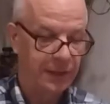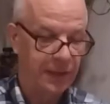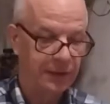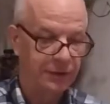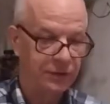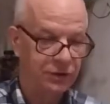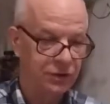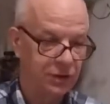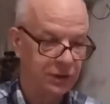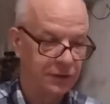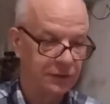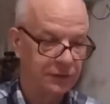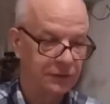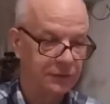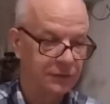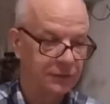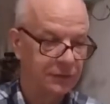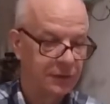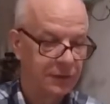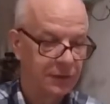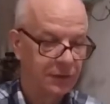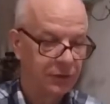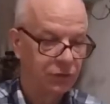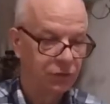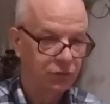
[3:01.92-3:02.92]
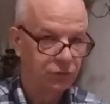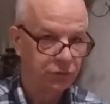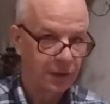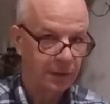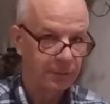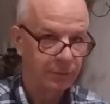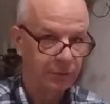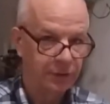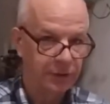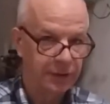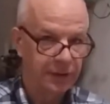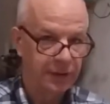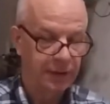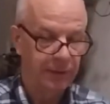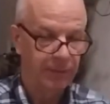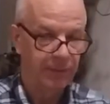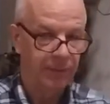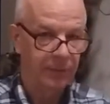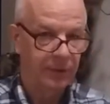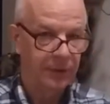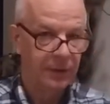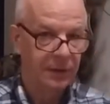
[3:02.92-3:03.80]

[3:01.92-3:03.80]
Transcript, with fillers: that just troubled him.